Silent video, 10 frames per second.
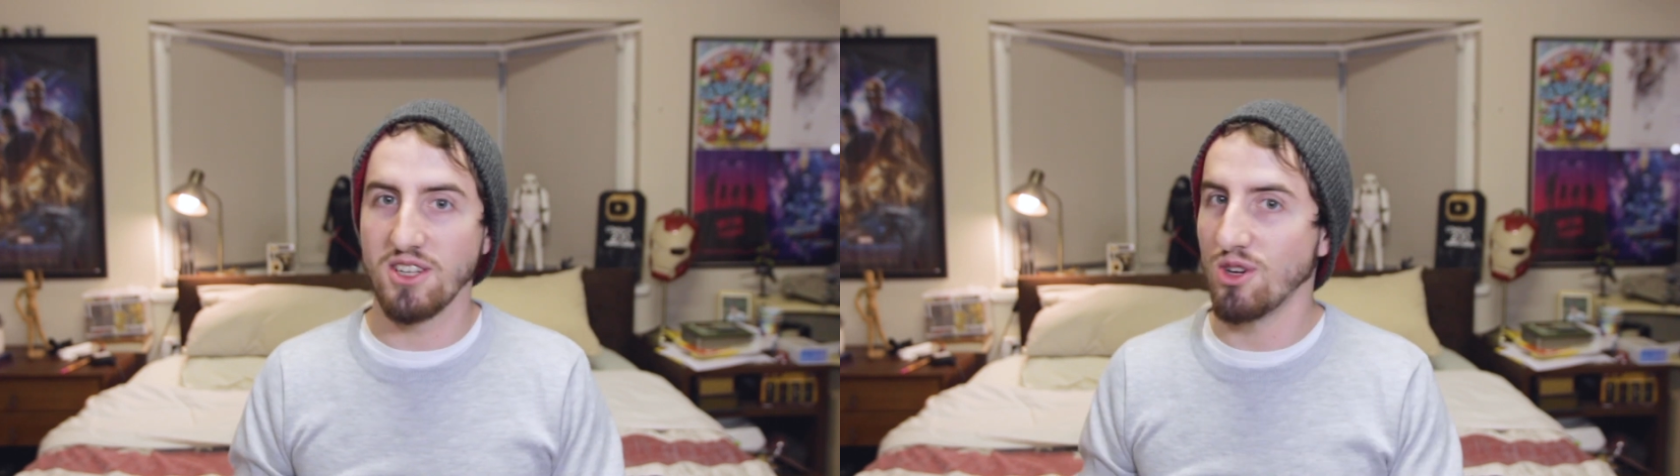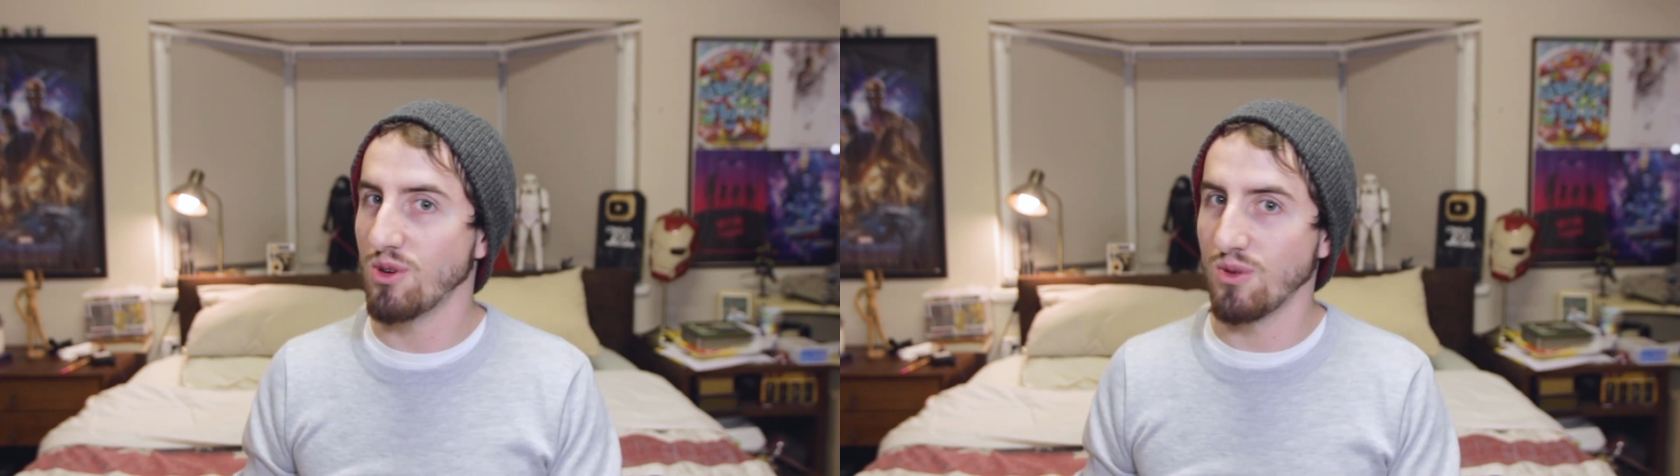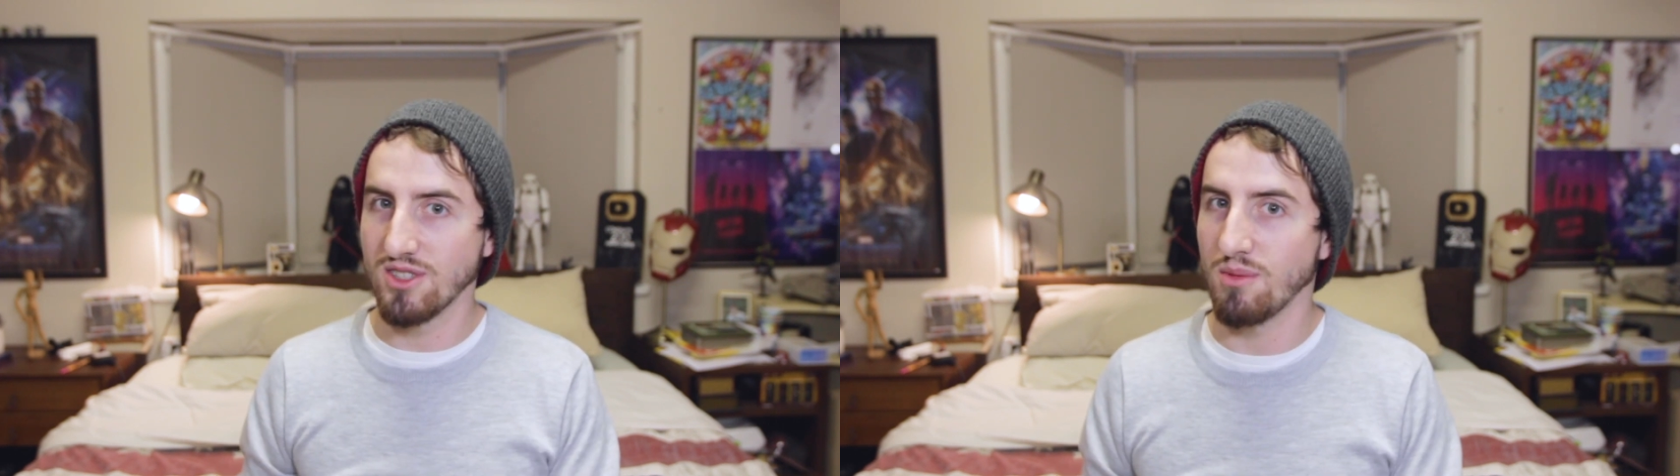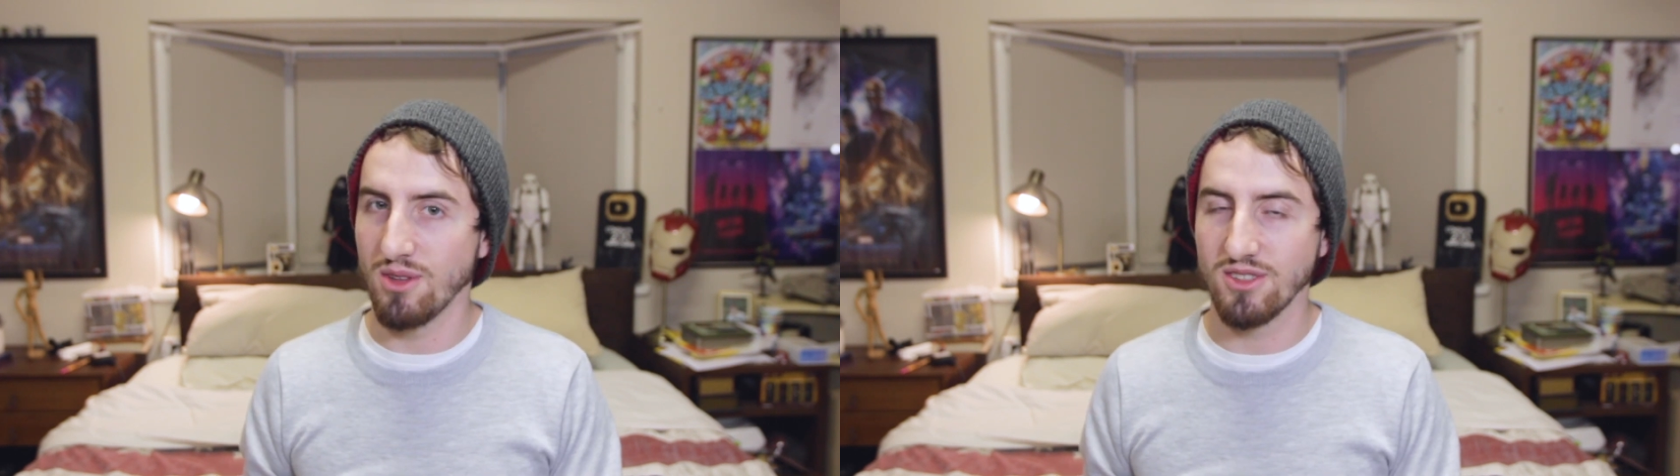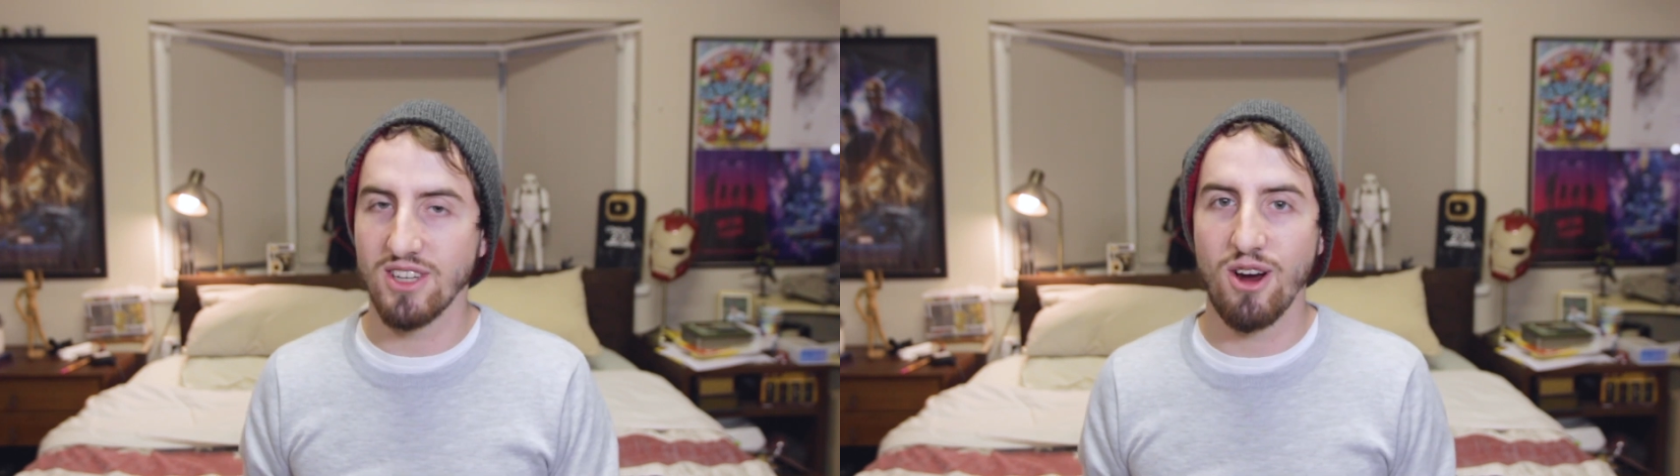they took with some of
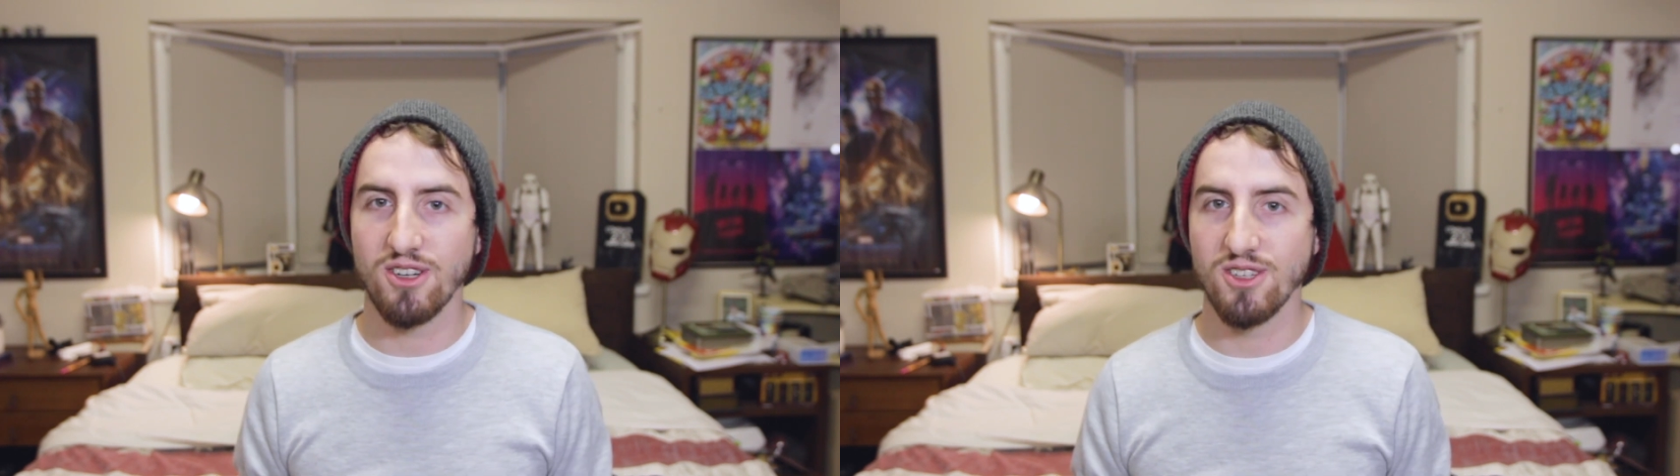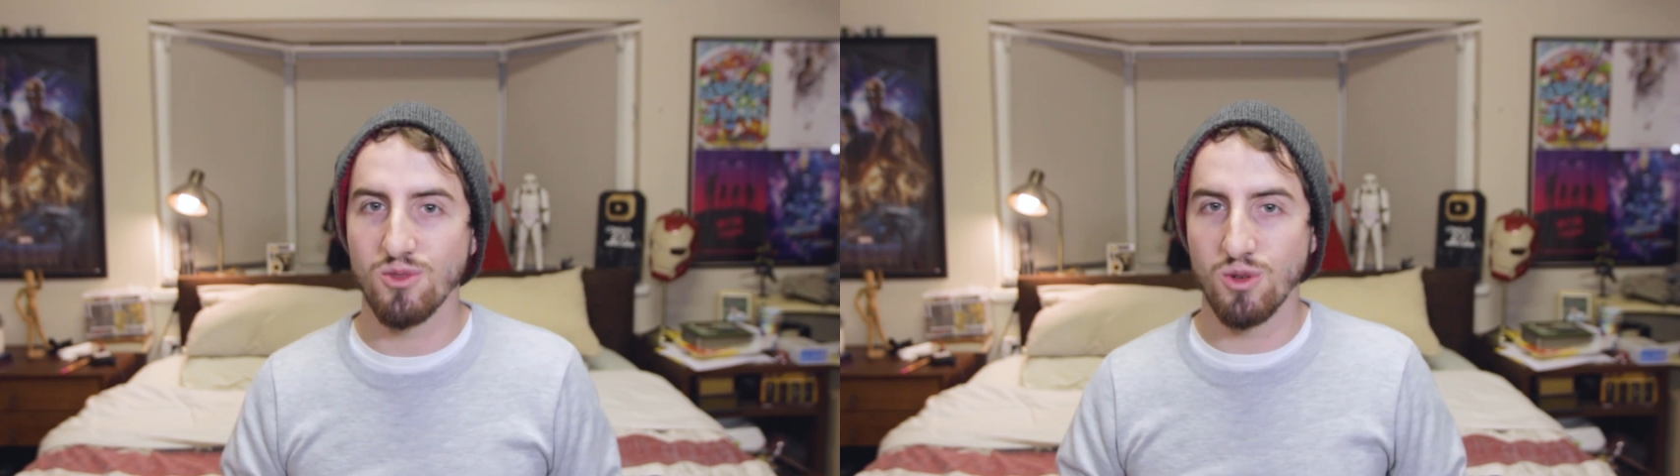those characters,